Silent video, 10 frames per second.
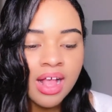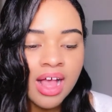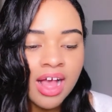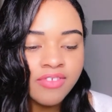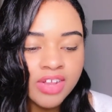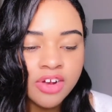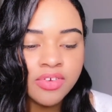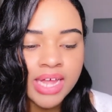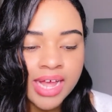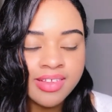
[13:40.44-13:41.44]
I've
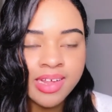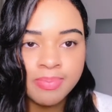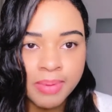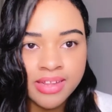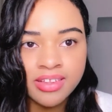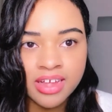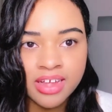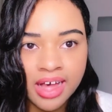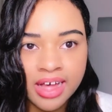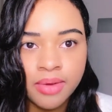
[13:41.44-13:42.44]
literally had to explain to a
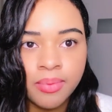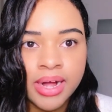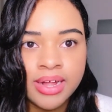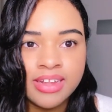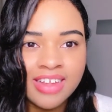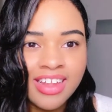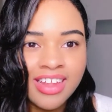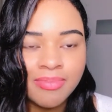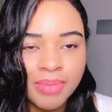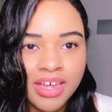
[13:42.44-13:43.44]
guy why
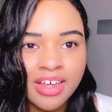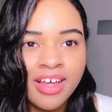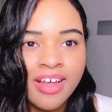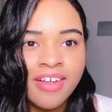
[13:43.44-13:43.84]
telling me